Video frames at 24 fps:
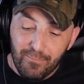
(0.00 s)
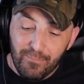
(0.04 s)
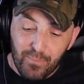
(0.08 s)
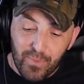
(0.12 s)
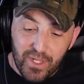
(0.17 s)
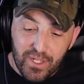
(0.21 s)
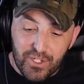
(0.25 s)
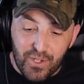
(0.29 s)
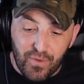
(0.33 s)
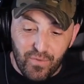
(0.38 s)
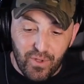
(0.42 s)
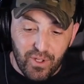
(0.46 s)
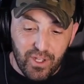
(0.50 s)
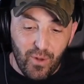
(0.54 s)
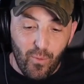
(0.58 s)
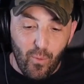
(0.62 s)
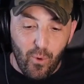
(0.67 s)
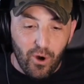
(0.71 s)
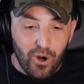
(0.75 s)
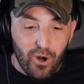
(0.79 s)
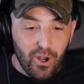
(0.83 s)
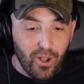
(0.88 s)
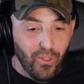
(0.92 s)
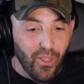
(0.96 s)
Civilian
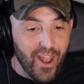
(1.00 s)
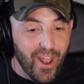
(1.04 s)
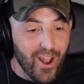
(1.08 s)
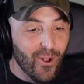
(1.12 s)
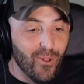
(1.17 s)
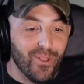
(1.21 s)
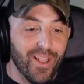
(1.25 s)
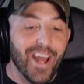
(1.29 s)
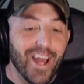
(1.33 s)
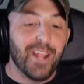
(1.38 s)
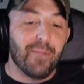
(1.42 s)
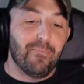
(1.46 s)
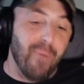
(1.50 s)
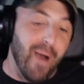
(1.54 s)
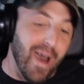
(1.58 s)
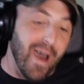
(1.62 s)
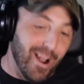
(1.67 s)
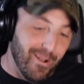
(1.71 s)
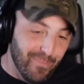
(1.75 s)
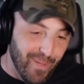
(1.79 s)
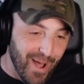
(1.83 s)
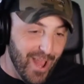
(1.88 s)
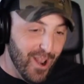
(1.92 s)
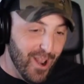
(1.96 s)
world, they don't like bottom
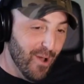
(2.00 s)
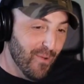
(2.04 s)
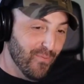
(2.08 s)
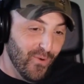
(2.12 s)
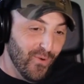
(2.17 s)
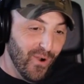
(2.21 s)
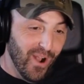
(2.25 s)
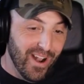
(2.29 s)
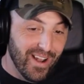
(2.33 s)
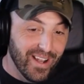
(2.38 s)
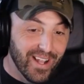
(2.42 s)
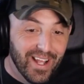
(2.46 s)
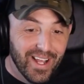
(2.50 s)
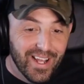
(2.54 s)
line up front.